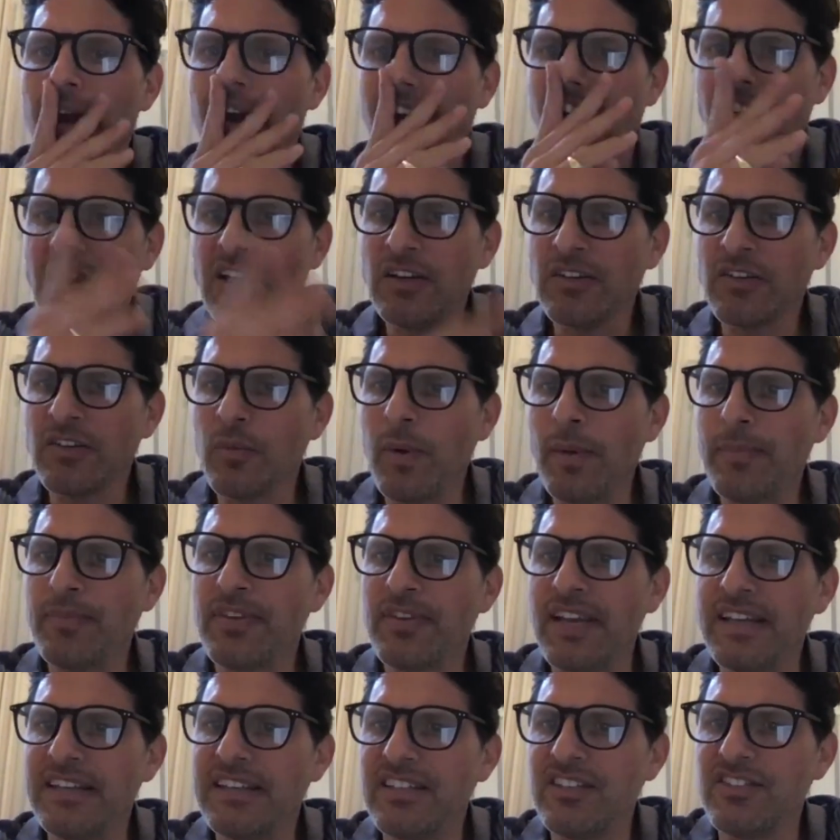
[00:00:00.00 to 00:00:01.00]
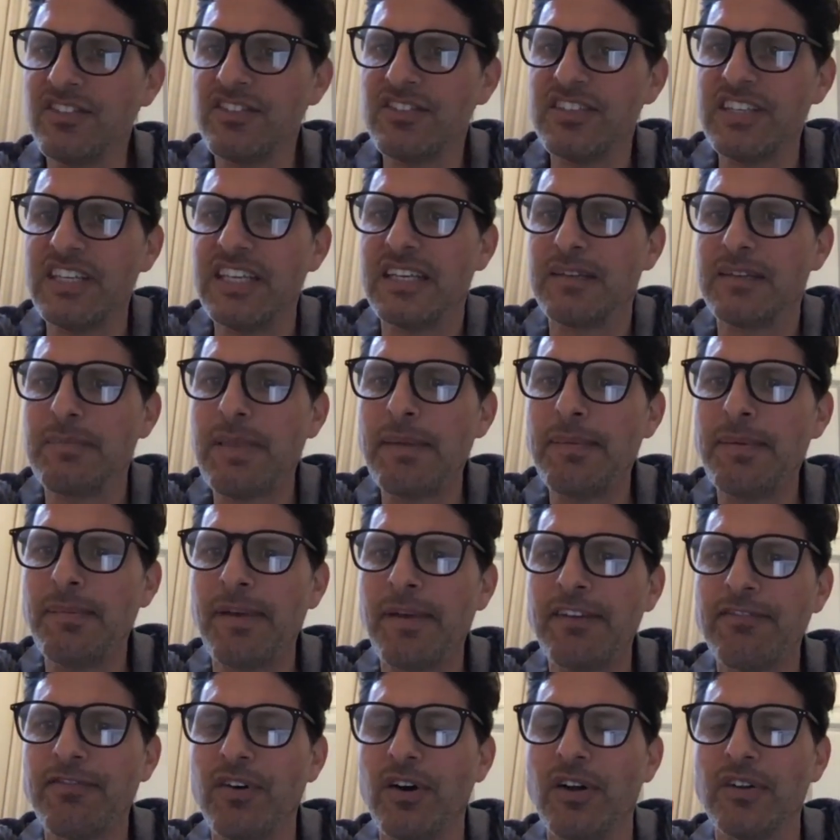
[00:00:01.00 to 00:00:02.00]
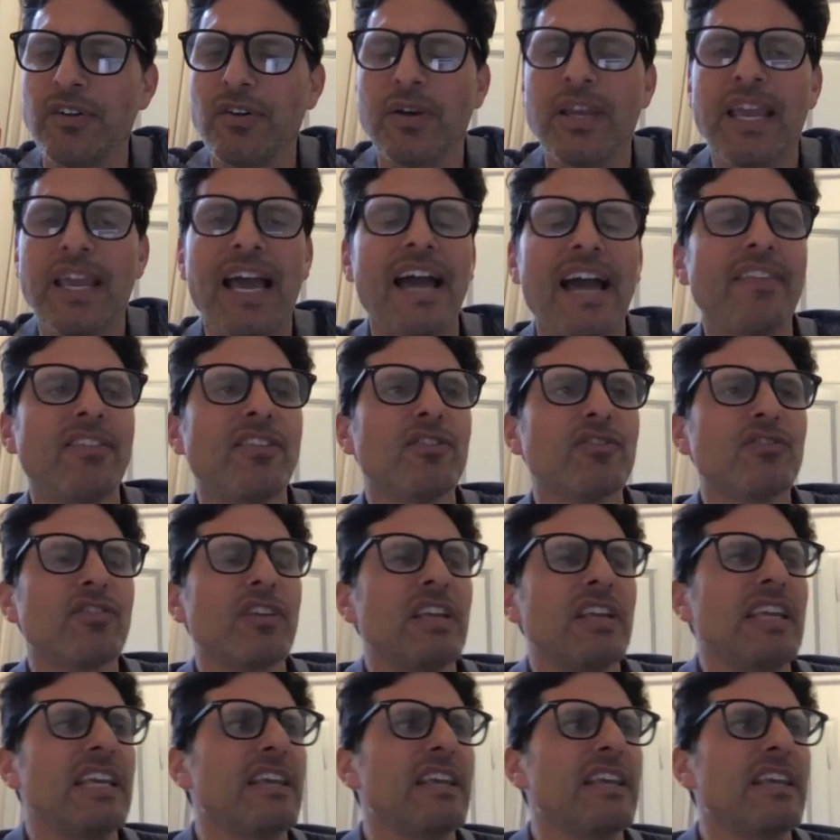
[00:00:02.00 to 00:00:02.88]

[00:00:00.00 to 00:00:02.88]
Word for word: I looked at the website, didn't see it. Maybe my fault. Okay, I, there's